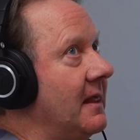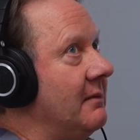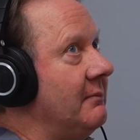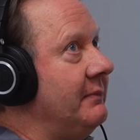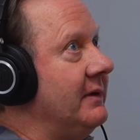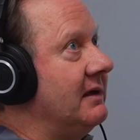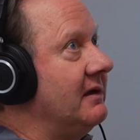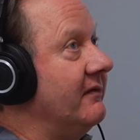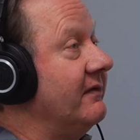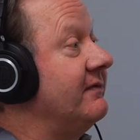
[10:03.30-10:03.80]

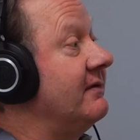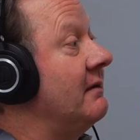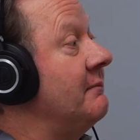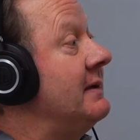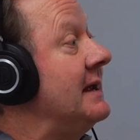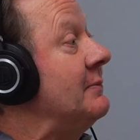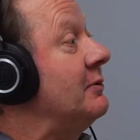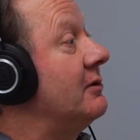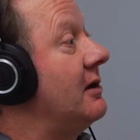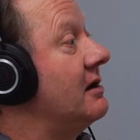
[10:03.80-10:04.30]
because some
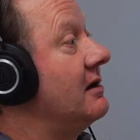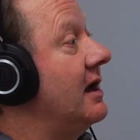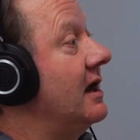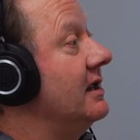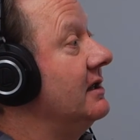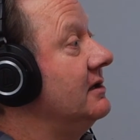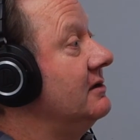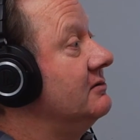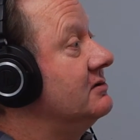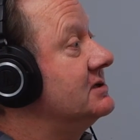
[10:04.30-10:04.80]
people are not
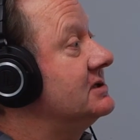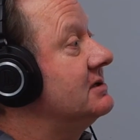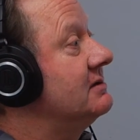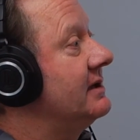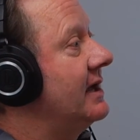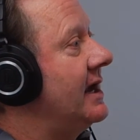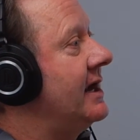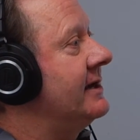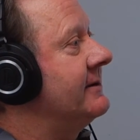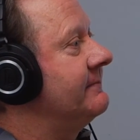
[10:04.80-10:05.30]
used to
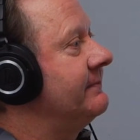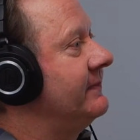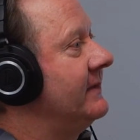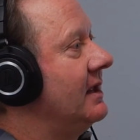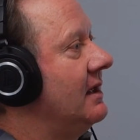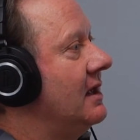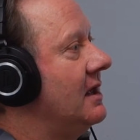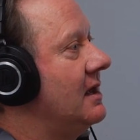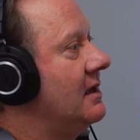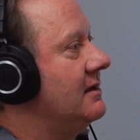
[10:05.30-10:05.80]
that,
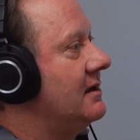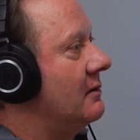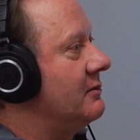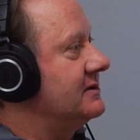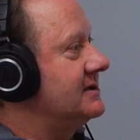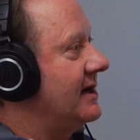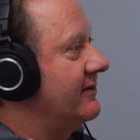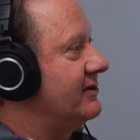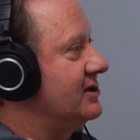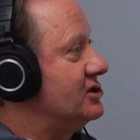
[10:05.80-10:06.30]
you almost
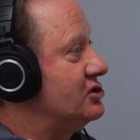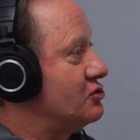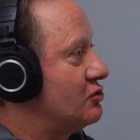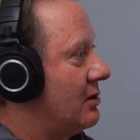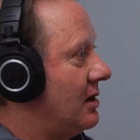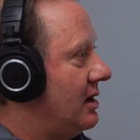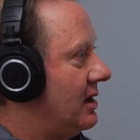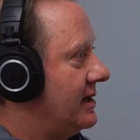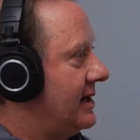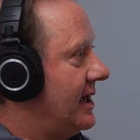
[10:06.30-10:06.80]
have to
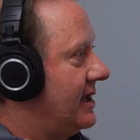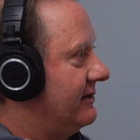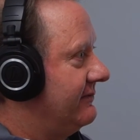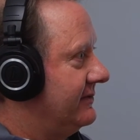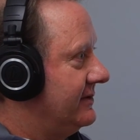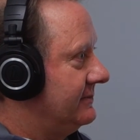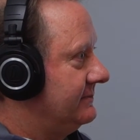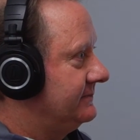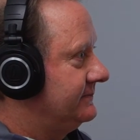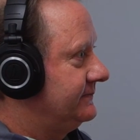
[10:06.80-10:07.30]
draw it out of
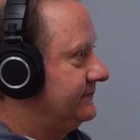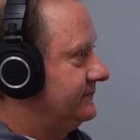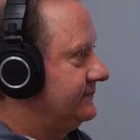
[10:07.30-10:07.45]
them.